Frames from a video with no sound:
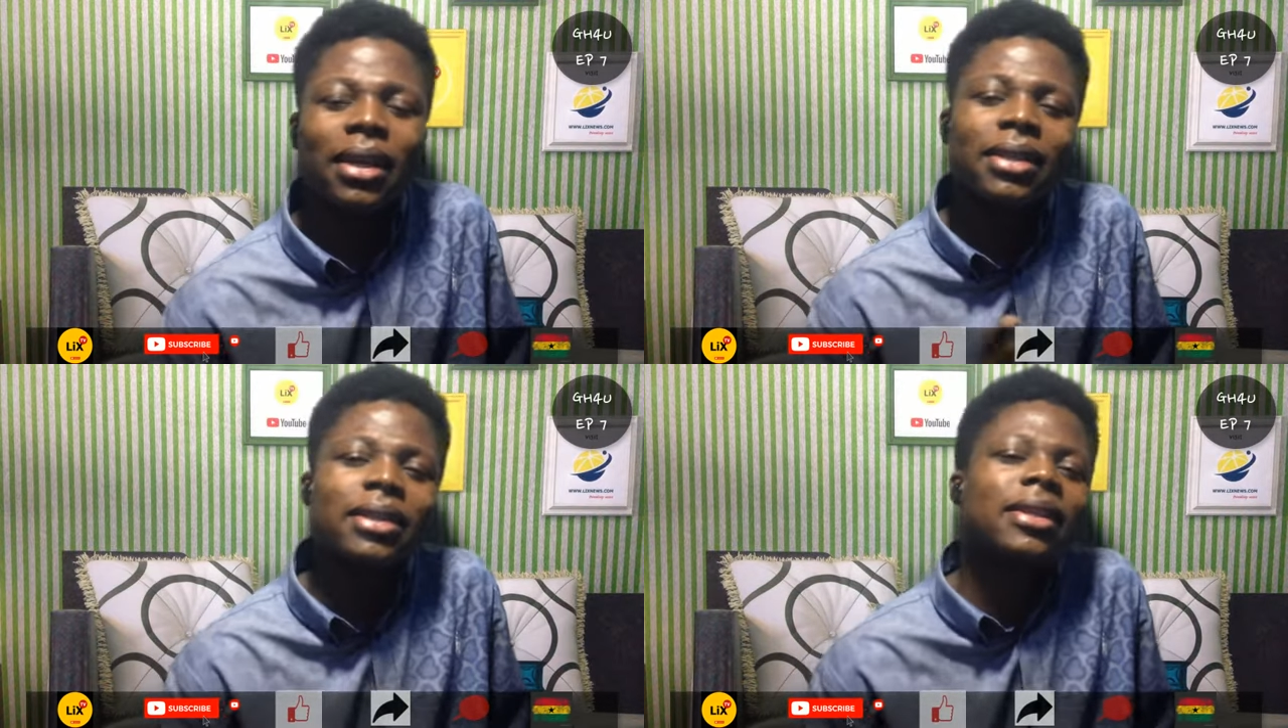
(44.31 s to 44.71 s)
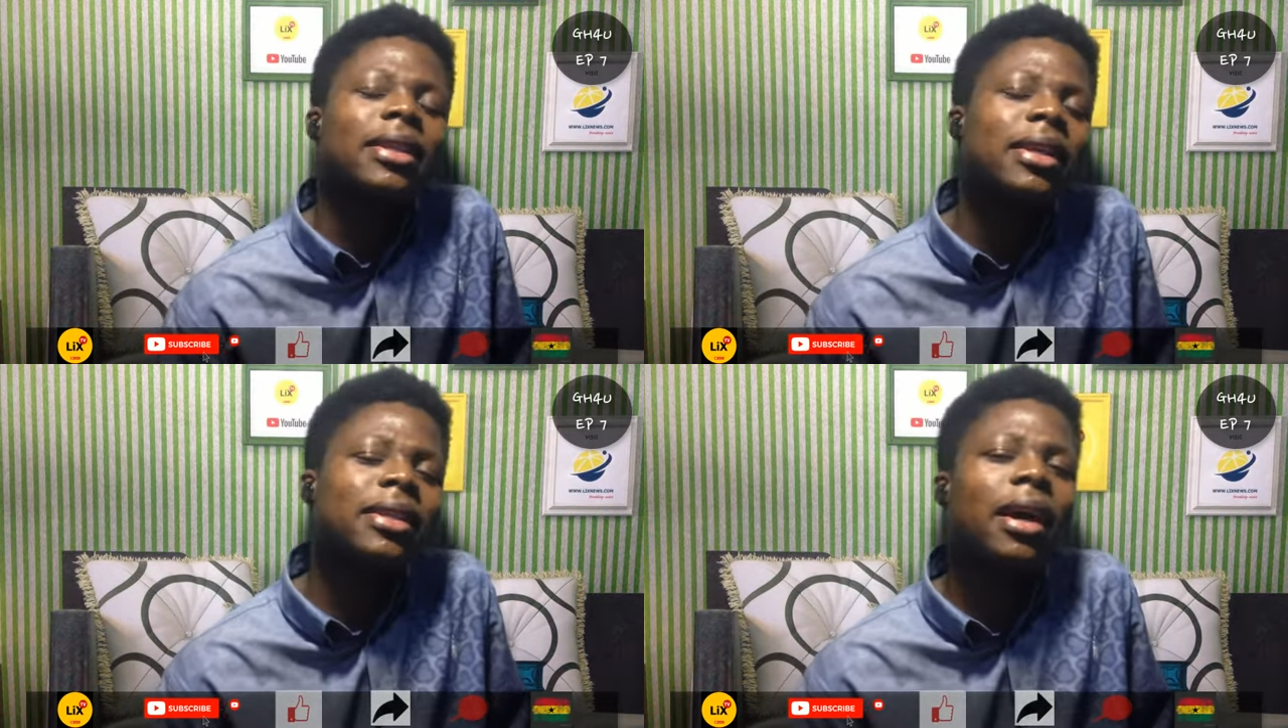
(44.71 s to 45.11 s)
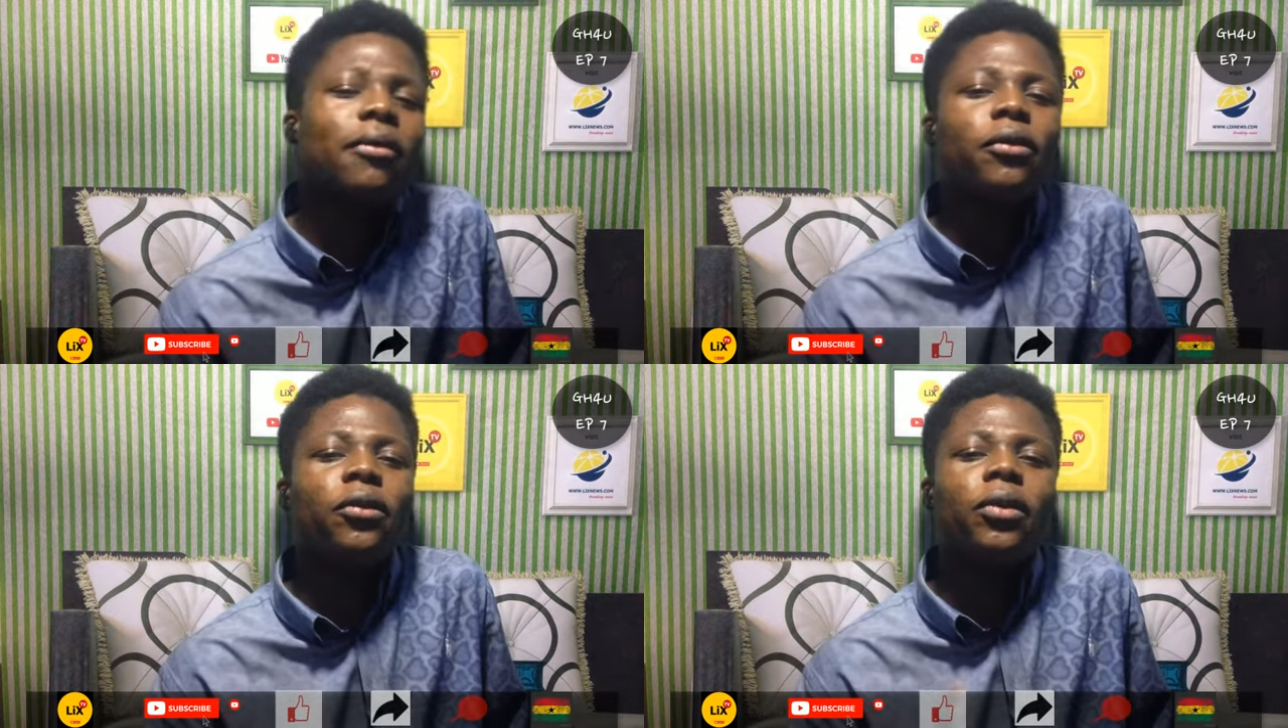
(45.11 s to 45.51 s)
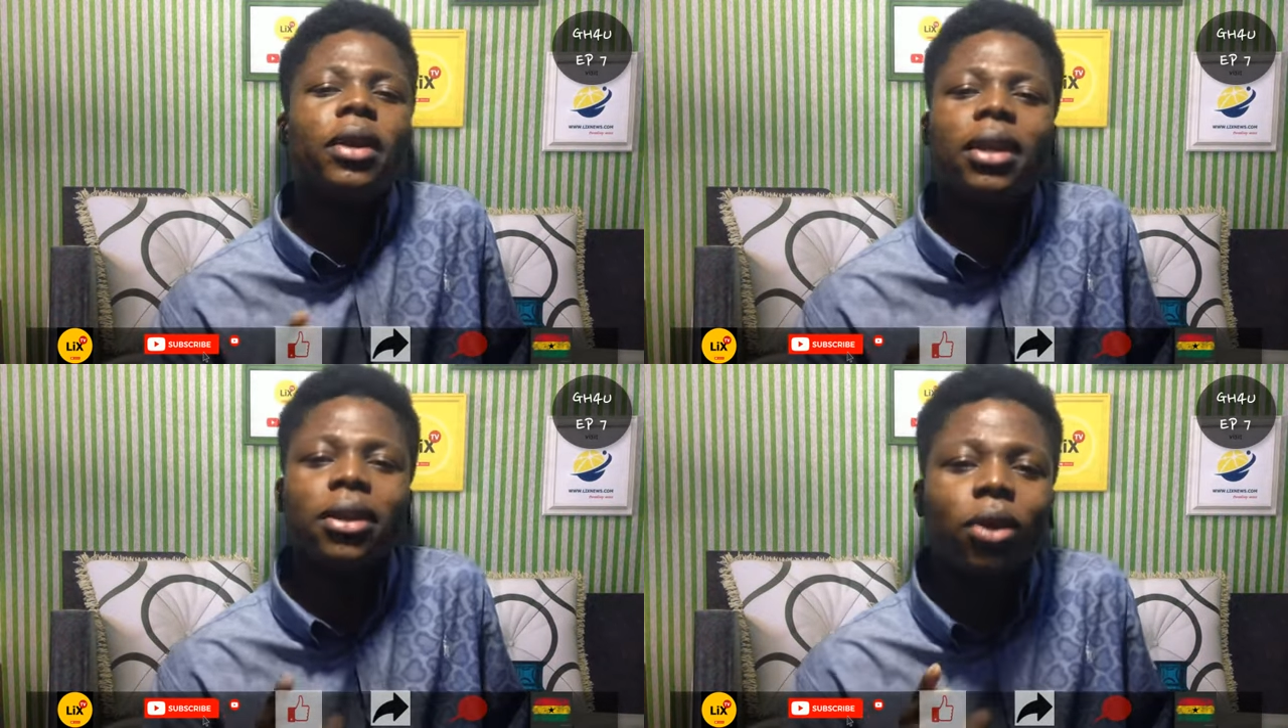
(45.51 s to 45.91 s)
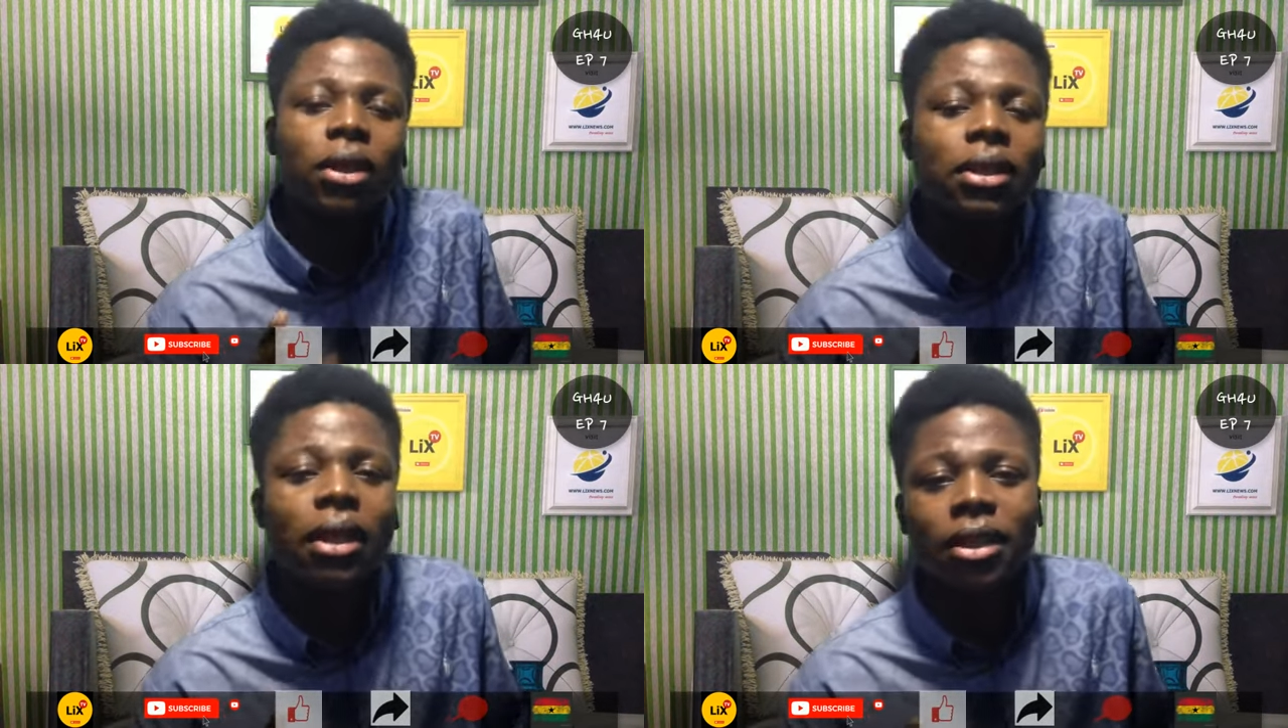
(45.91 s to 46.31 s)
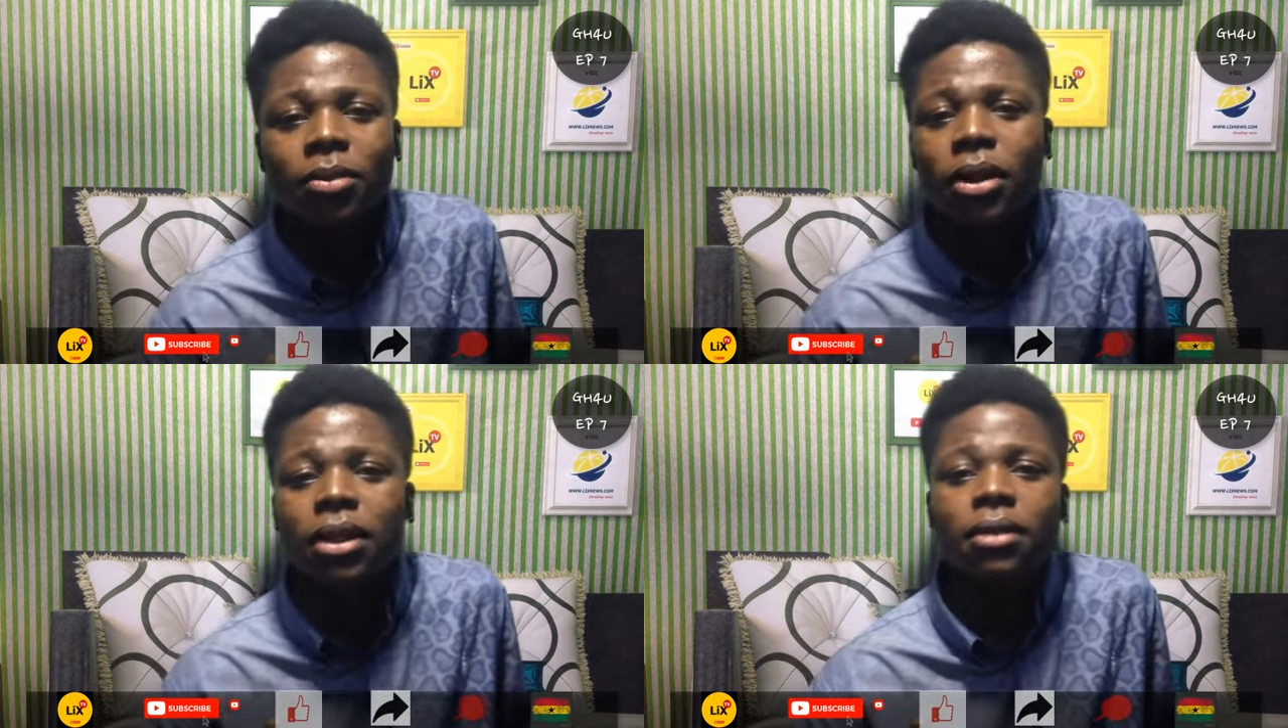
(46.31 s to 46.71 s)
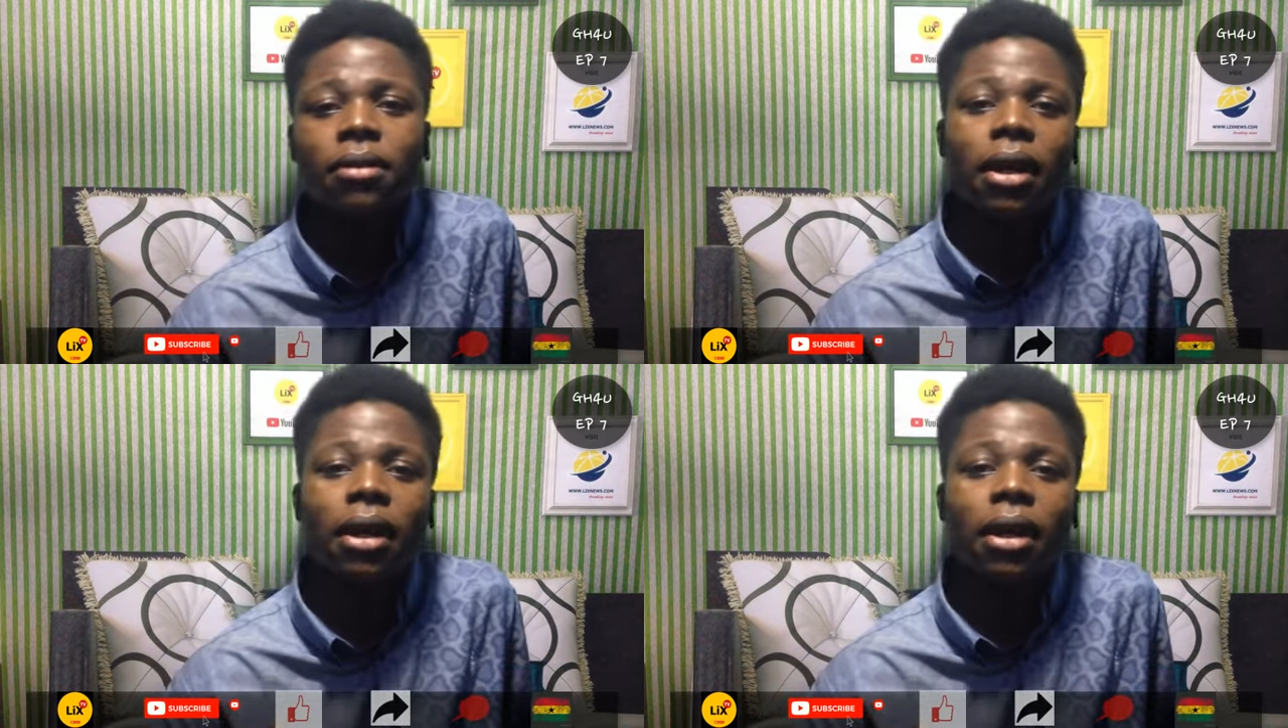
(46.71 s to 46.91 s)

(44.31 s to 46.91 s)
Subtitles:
things have really gotten expensive,